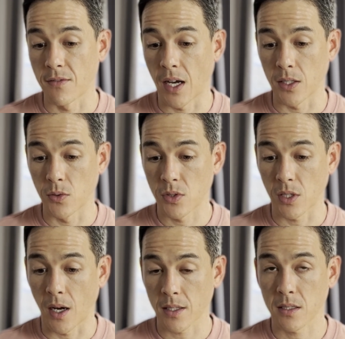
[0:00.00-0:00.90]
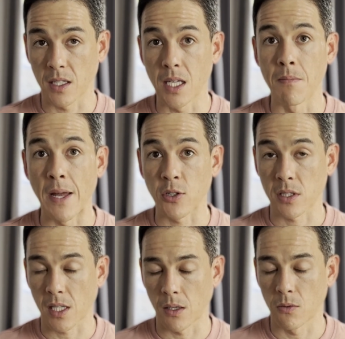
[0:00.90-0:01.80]
value stocks, the key
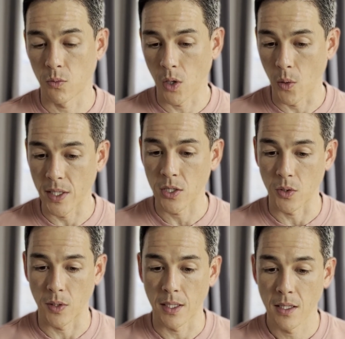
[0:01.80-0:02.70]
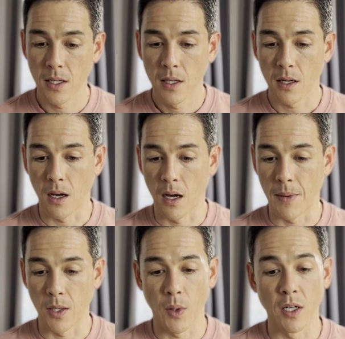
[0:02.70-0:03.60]
metrics that go into it, um,
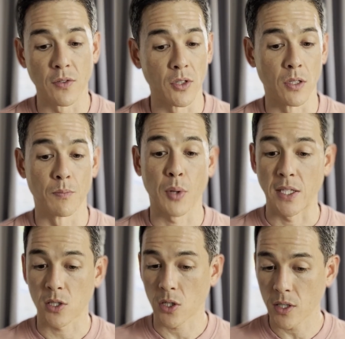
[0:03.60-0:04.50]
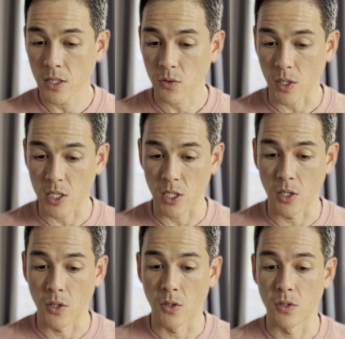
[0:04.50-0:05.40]
and it went over price to earnings
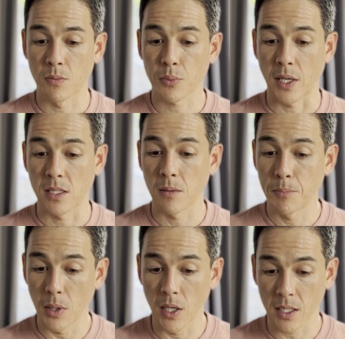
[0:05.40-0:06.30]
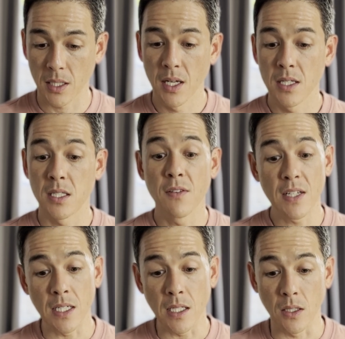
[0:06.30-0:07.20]
ratios, price to book,
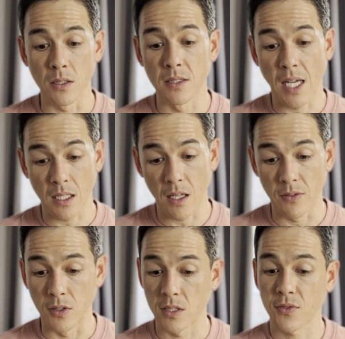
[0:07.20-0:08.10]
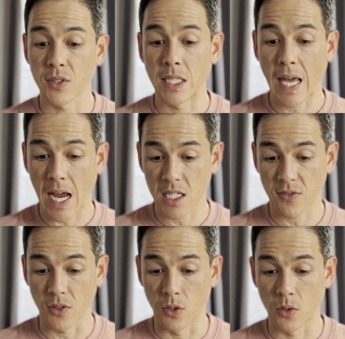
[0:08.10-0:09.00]
dividend yield, debt levels, free cash
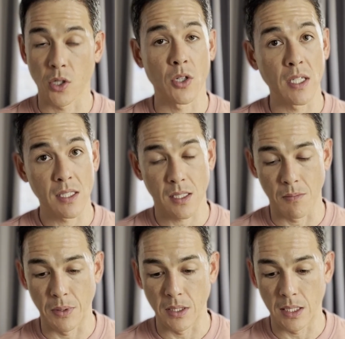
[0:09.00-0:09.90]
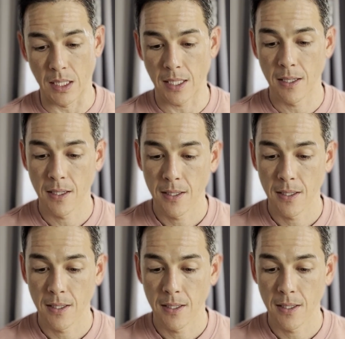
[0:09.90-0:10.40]
flow, earnings stability.